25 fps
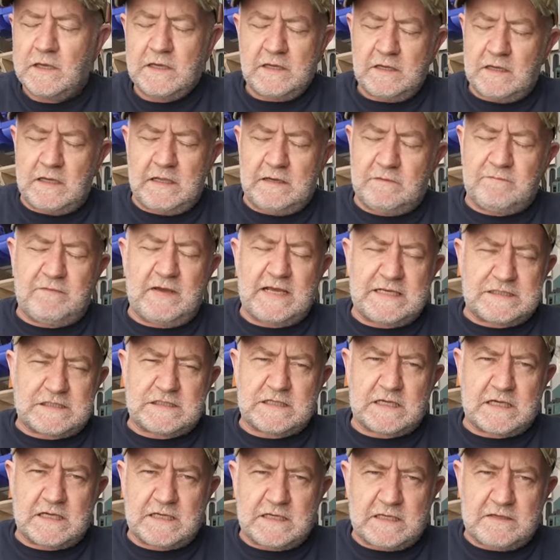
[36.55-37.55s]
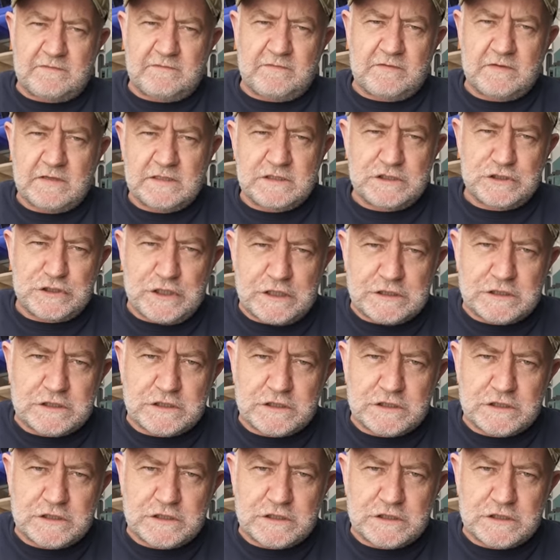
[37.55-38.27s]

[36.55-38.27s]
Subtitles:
investigative shit